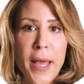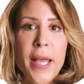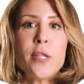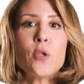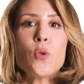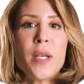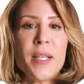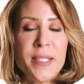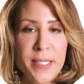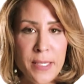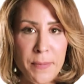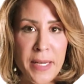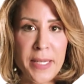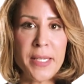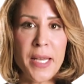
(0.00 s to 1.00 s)
and to
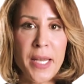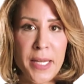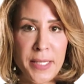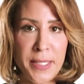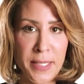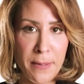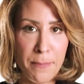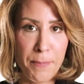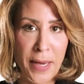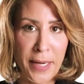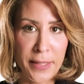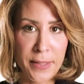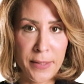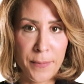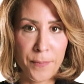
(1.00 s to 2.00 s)
estimate its
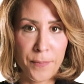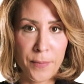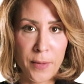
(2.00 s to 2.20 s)
impact.